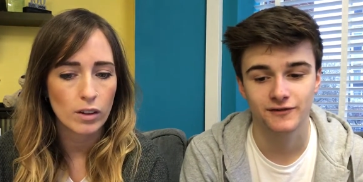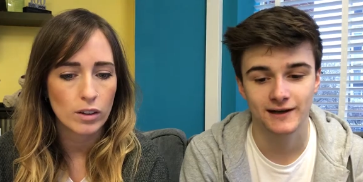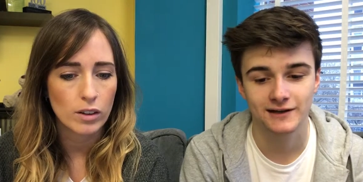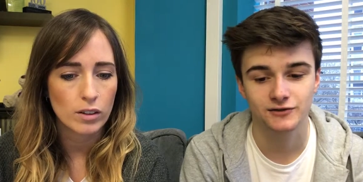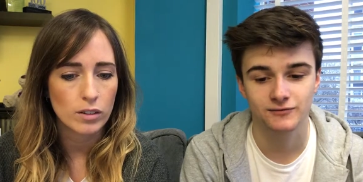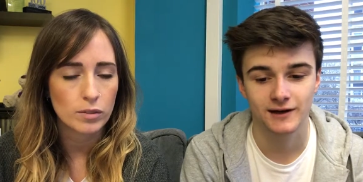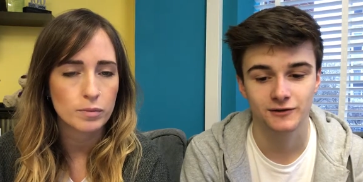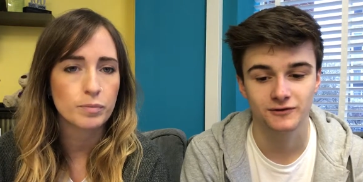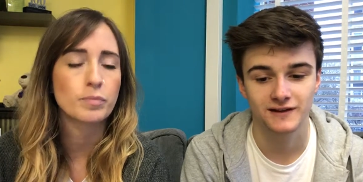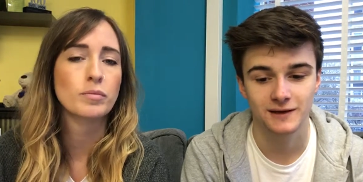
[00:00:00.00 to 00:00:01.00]
Speaker 1: of financial
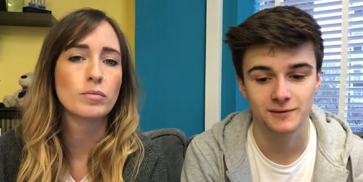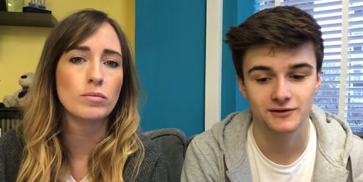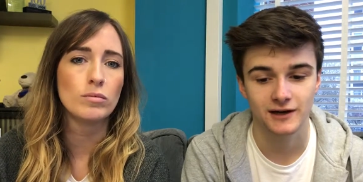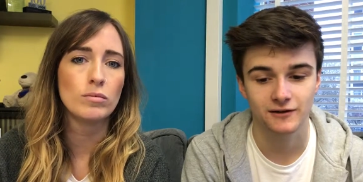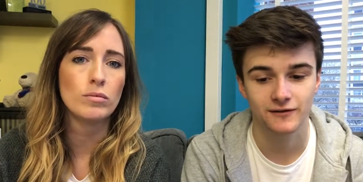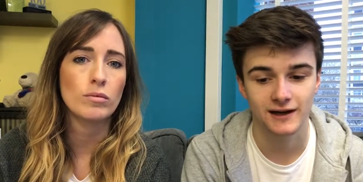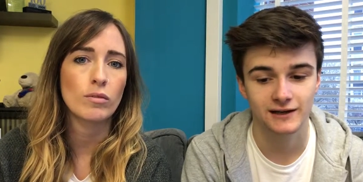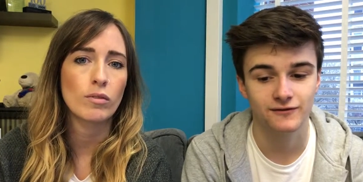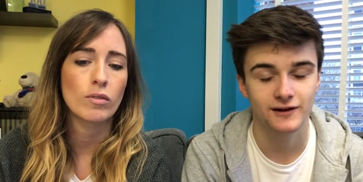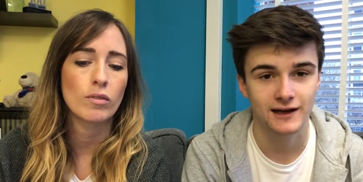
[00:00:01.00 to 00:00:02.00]
records, keeping track of any
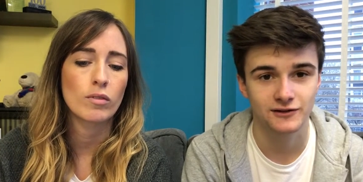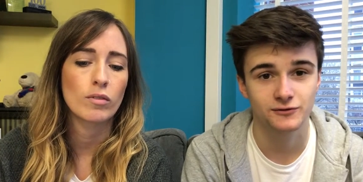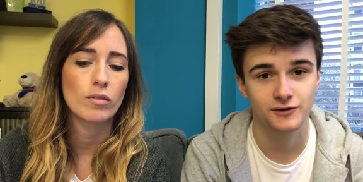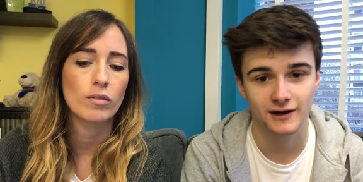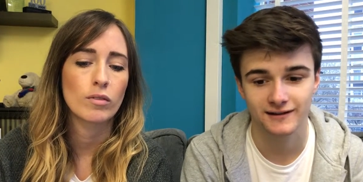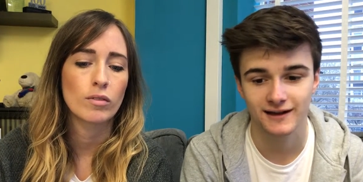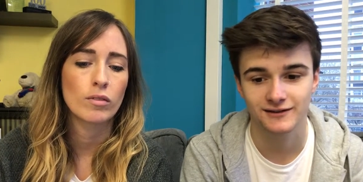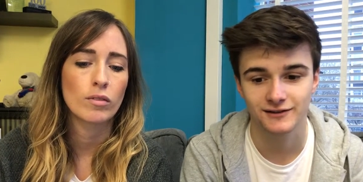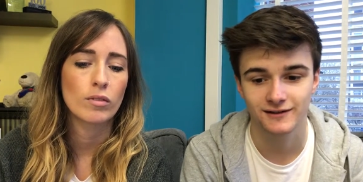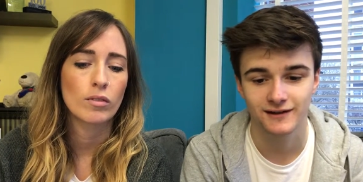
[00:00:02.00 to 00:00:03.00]
financial
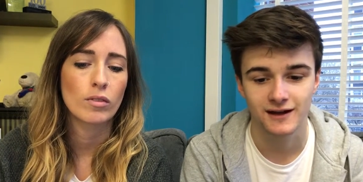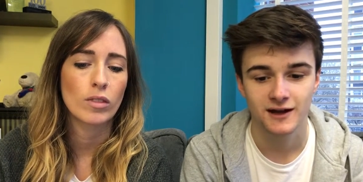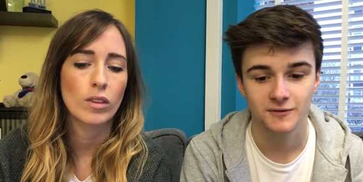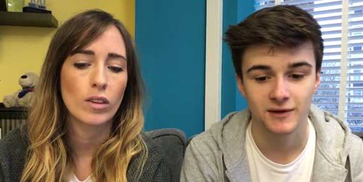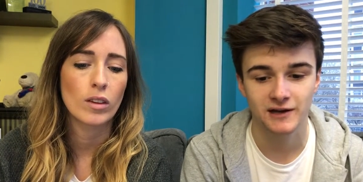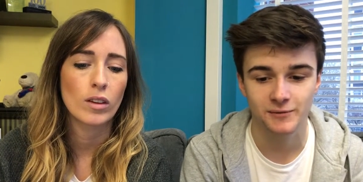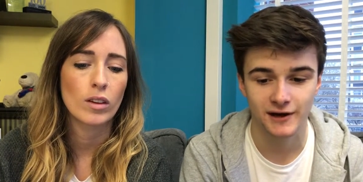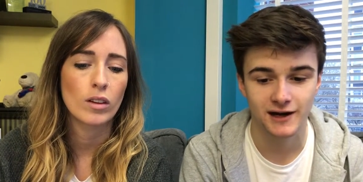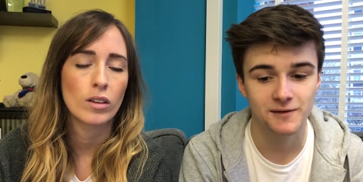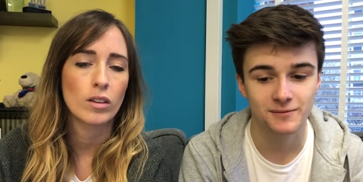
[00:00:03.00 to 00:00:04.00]
transactions made by
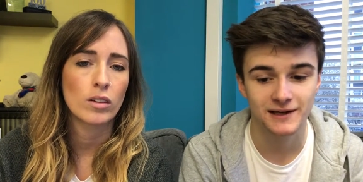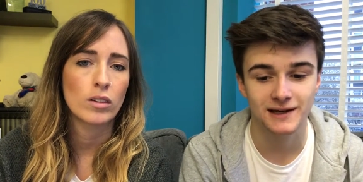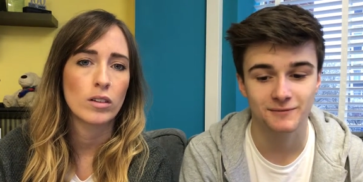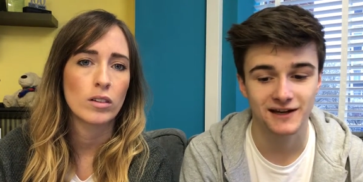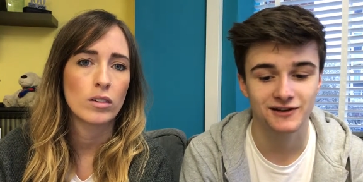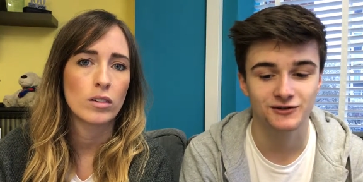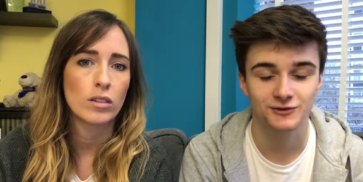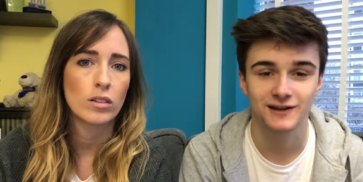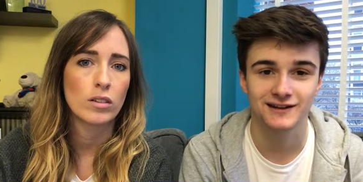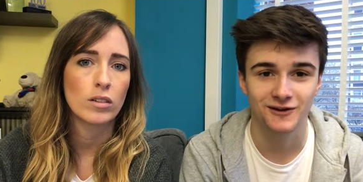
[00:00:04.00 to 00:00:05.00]
a company and making sure
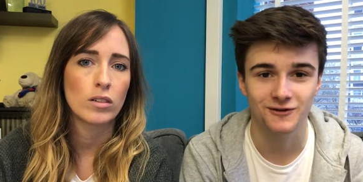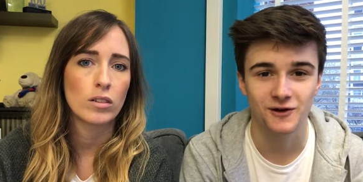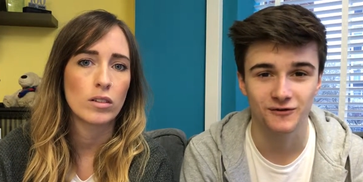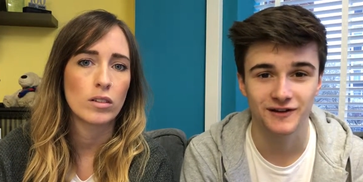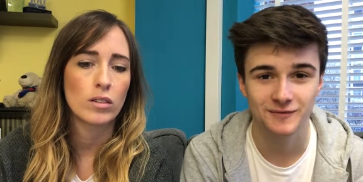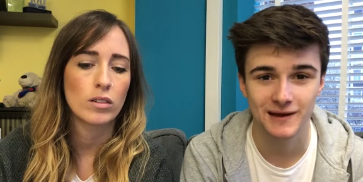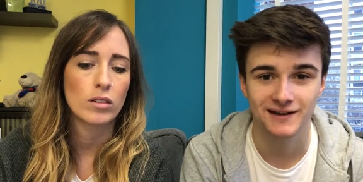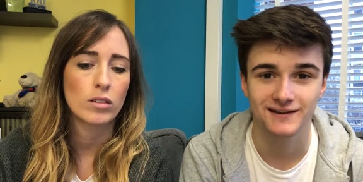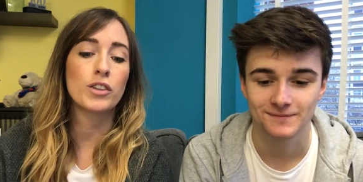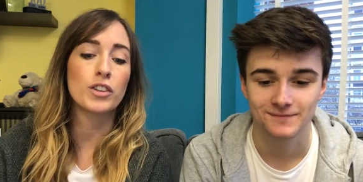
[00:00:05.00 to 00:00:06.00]
they don't
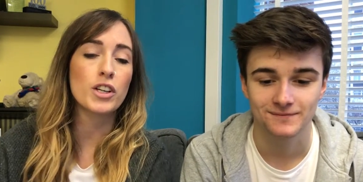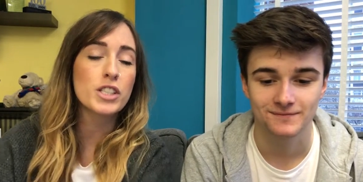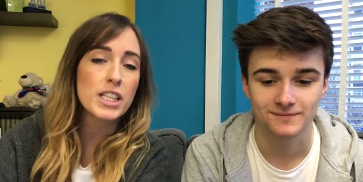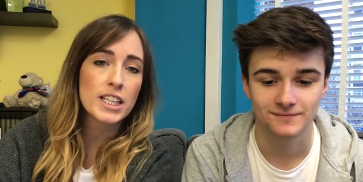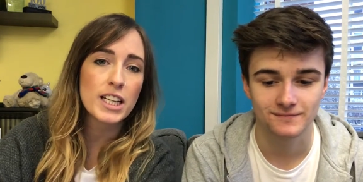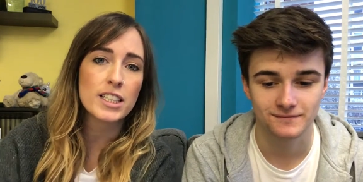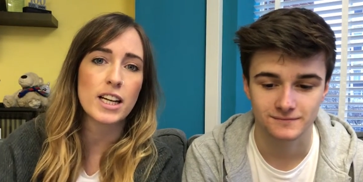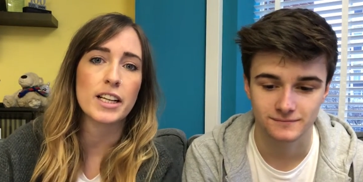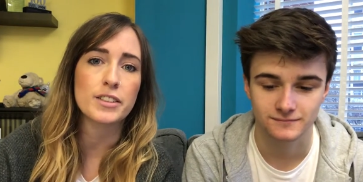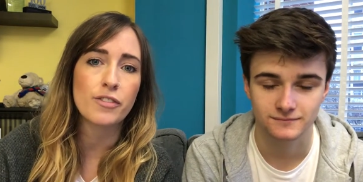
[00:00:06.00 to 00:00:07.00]
overspend.
Speaker 2: You'll usually need at
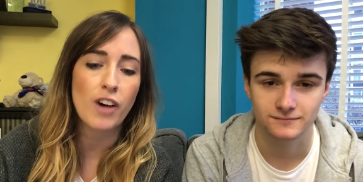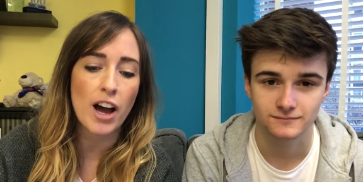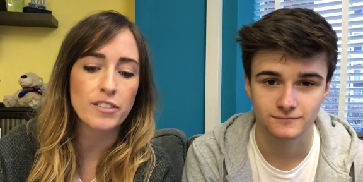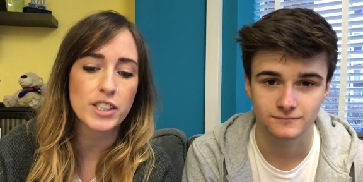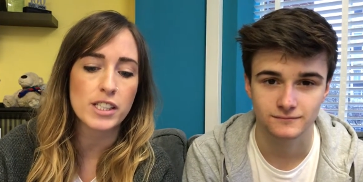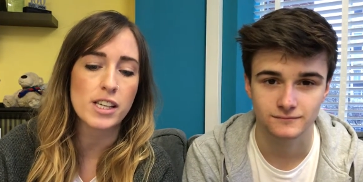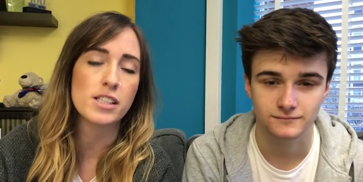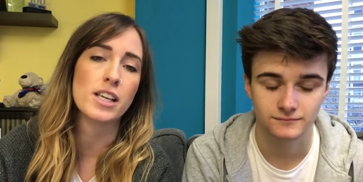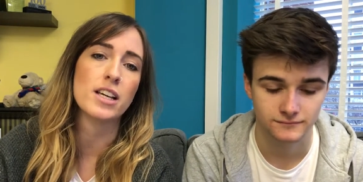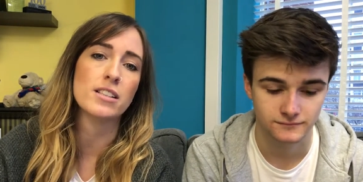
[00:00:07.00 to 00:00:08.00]
least five
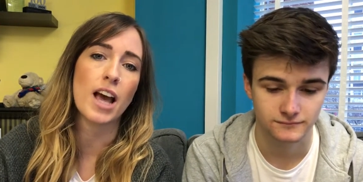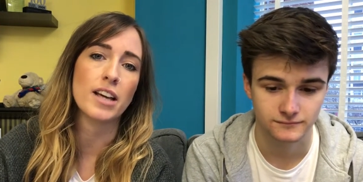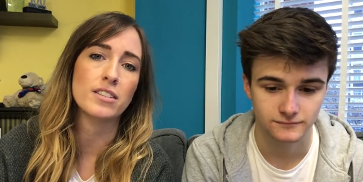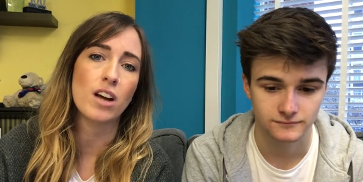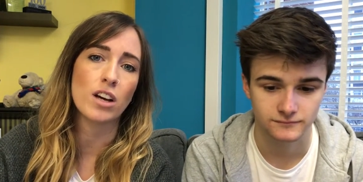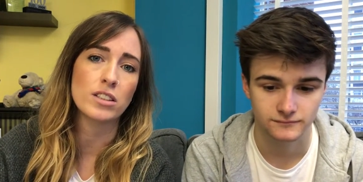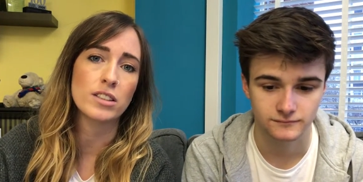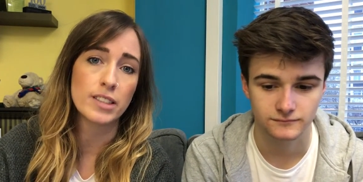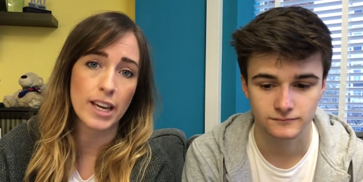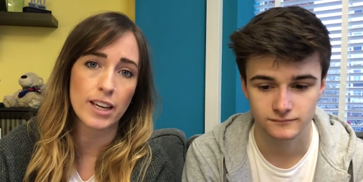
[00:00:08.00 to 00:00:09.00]
GCSEs, A star to
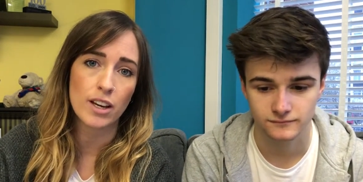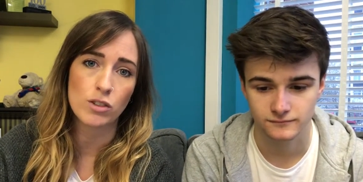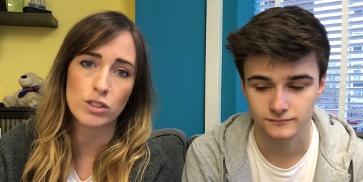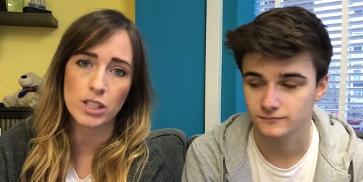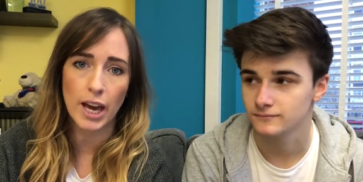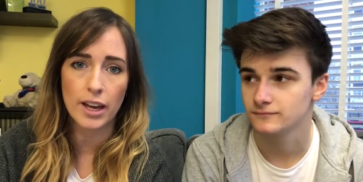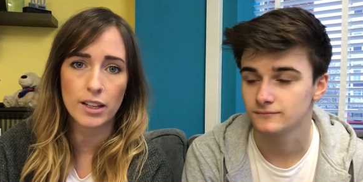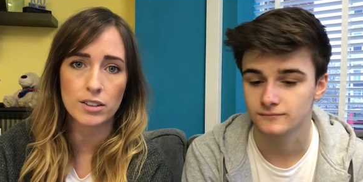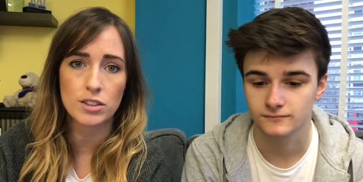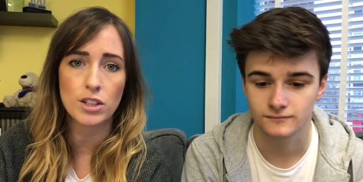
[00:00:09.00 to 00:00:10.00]
C in order to get
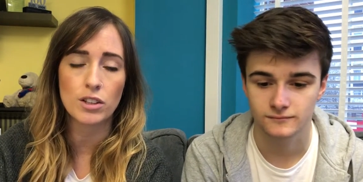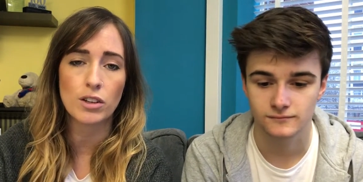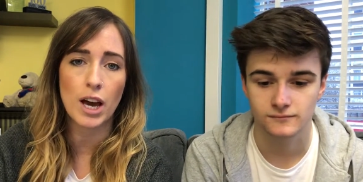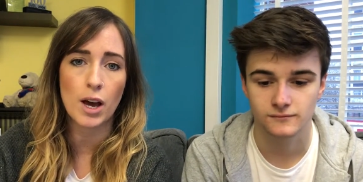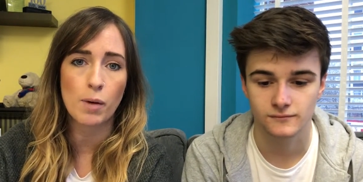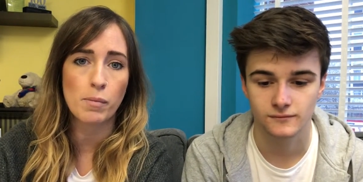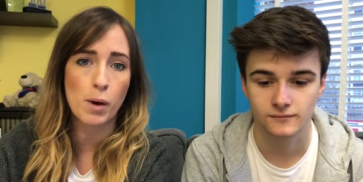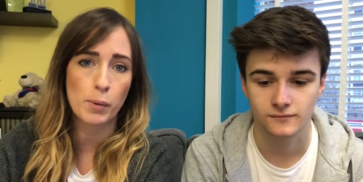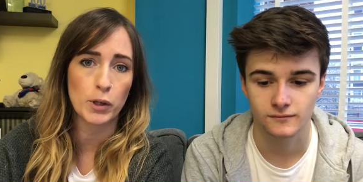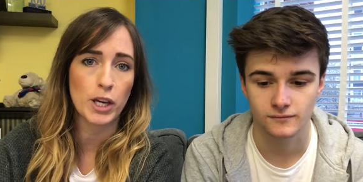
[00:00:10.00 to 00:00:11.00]
into um, a
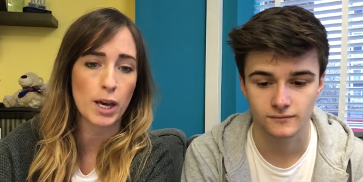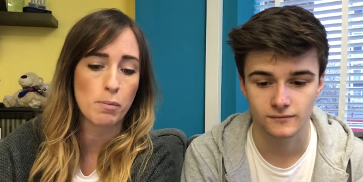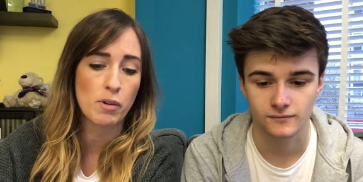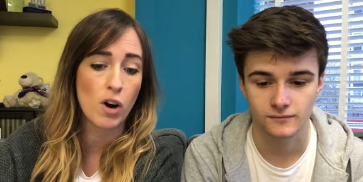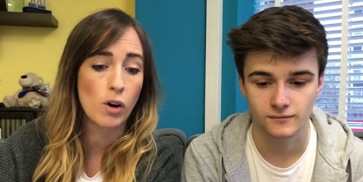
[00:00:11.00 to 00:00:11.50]
bookkeeper